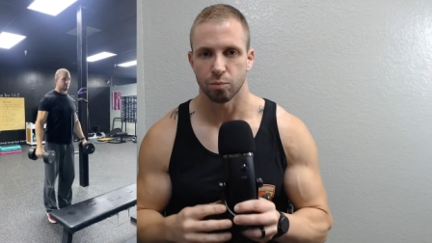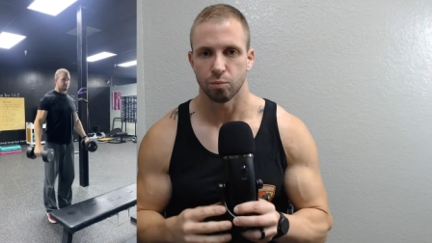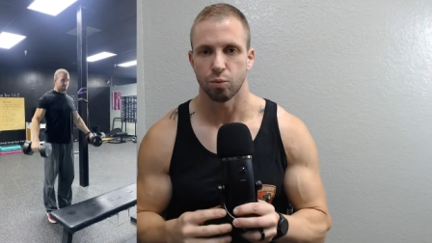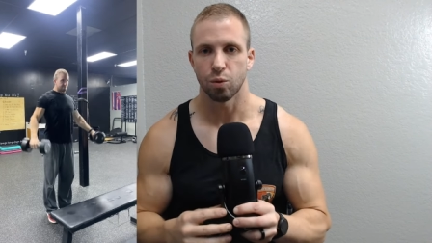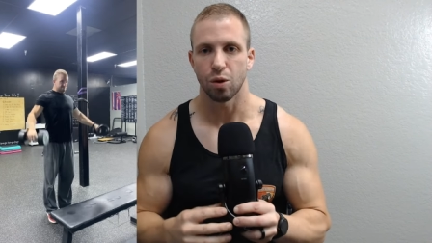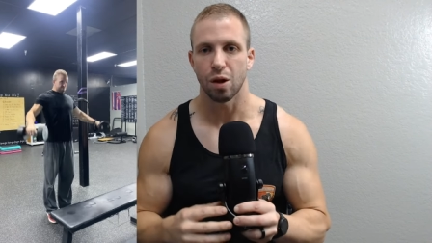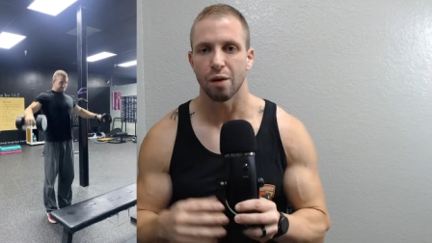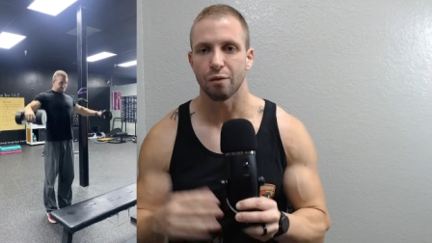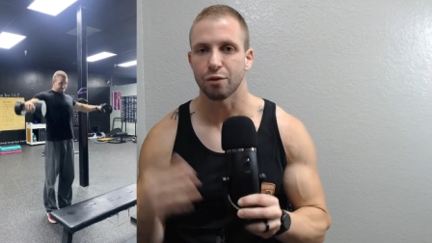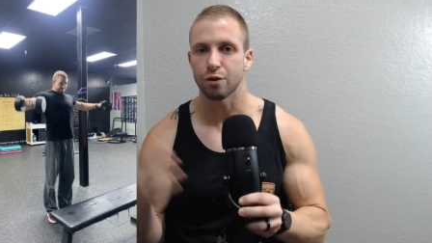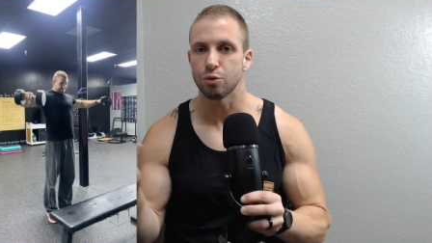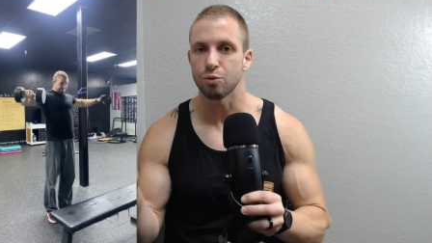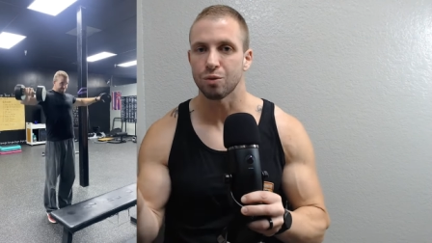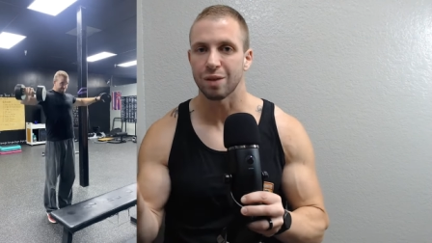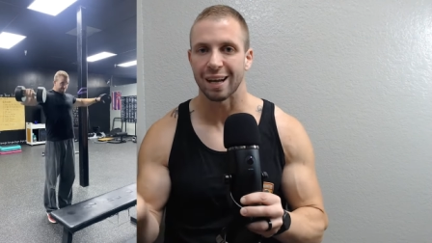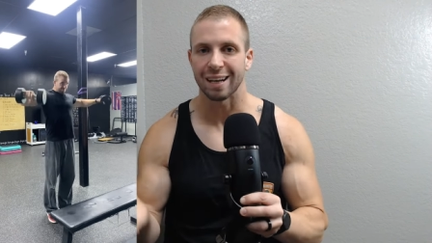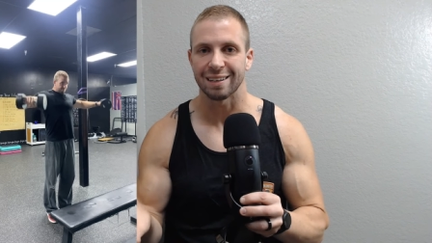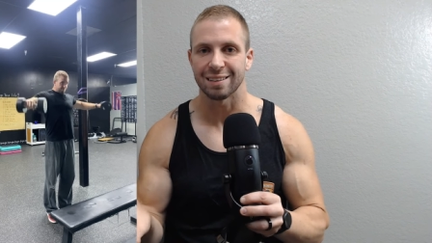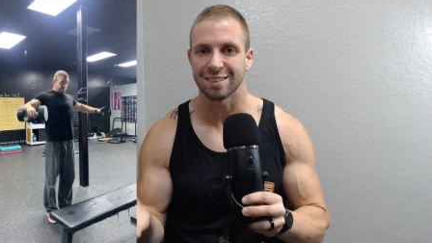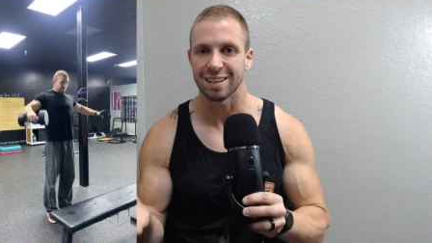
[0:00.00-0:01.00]
We'll often do
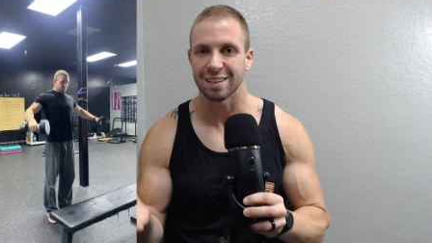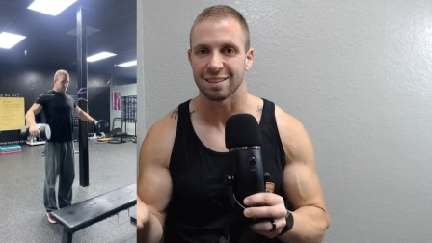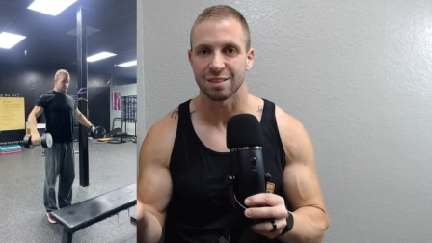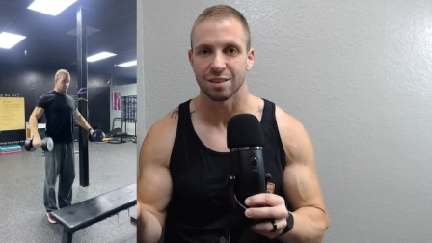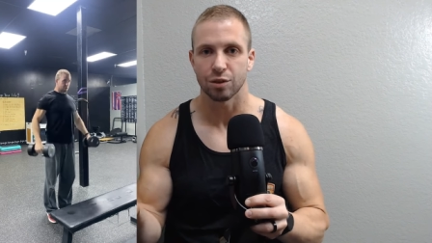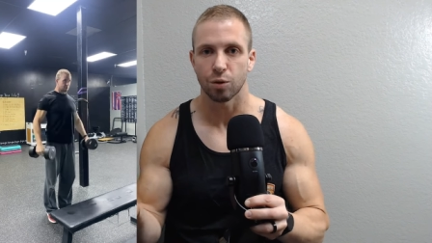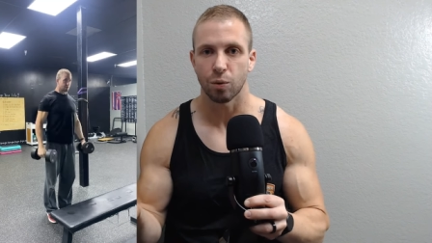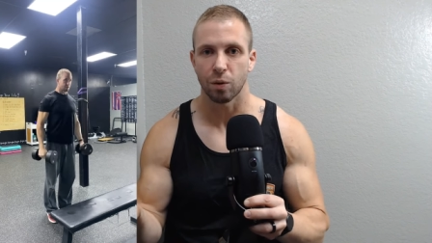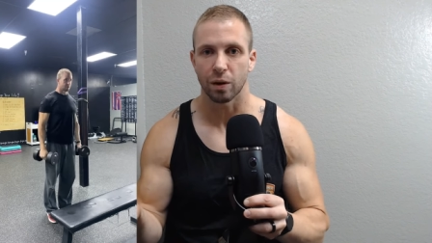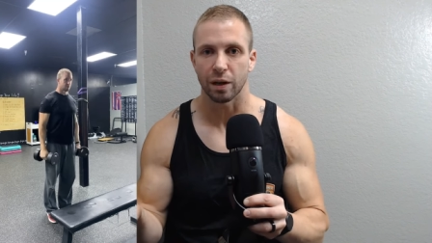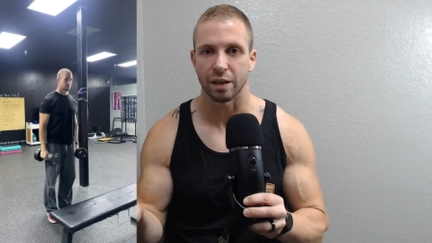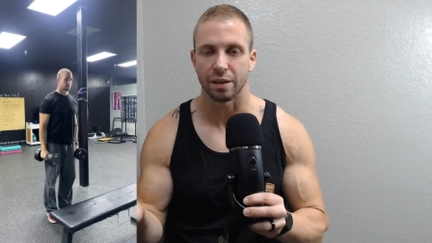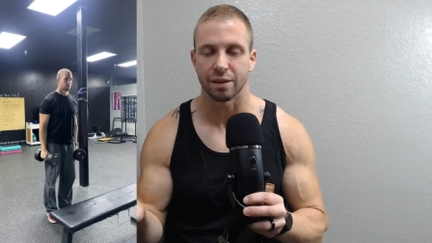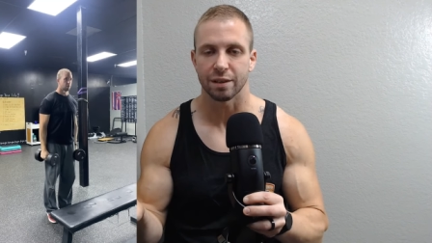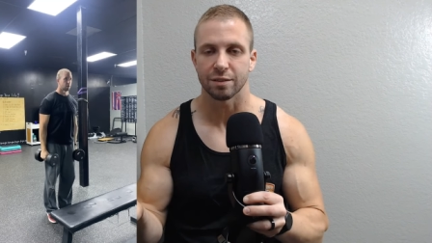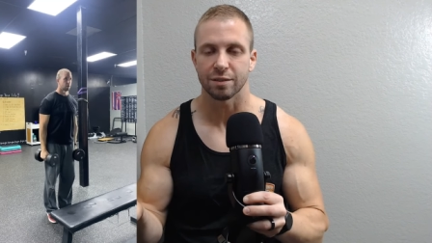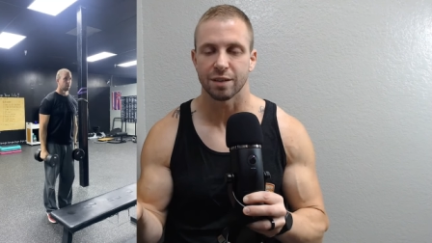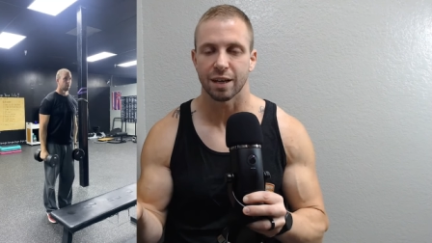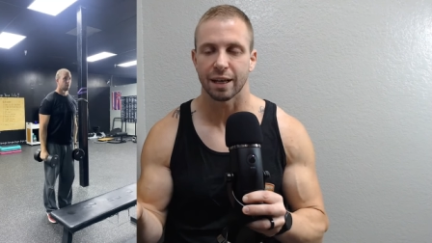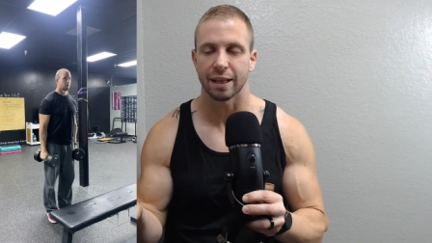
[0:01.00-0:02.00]
like sets of twenty,
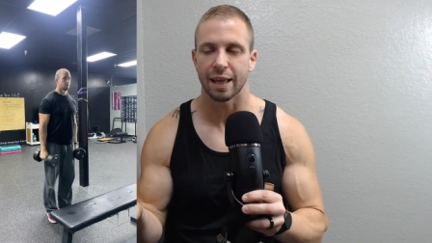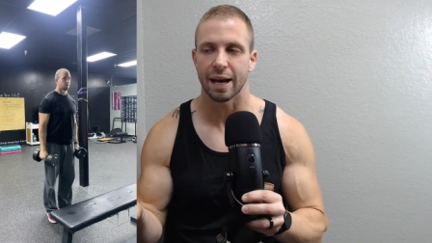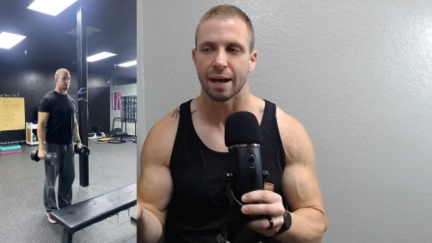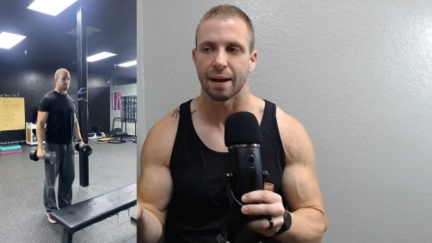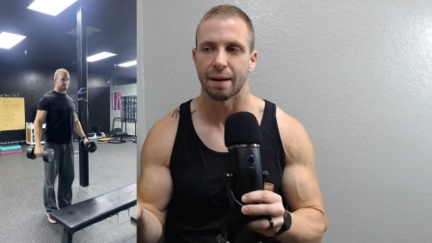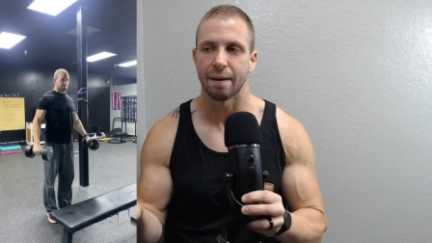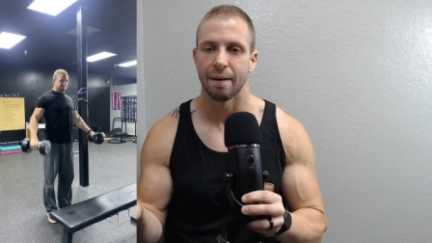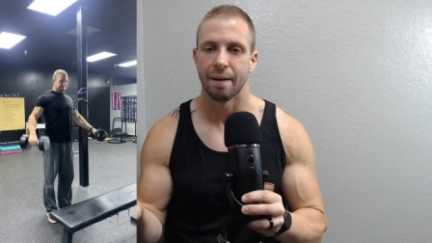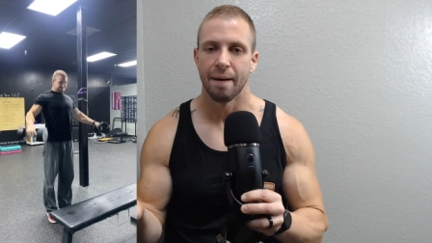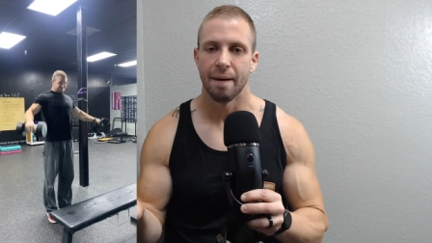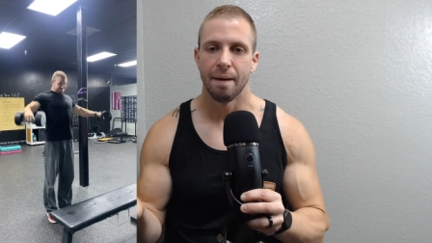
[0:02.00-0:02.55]
things like that.